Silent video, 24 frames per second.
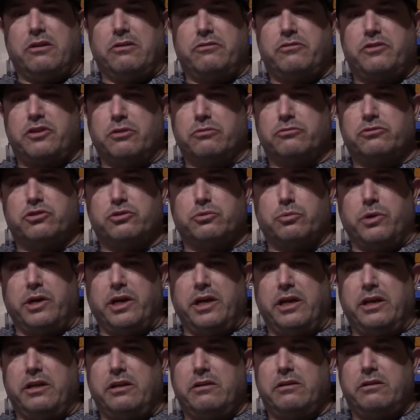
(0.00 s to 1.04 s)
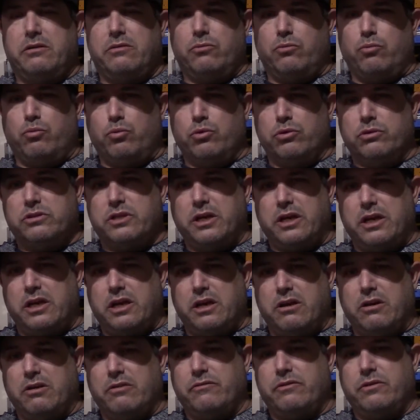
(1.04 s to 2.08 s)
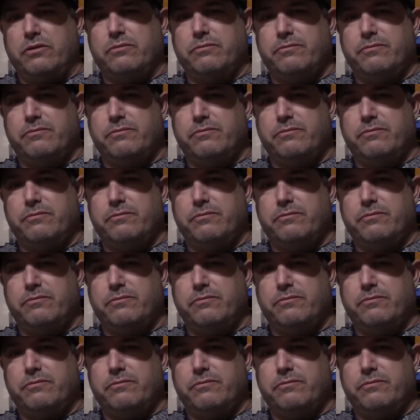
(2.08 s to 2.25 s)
Don't sweat it. We'll take care of you.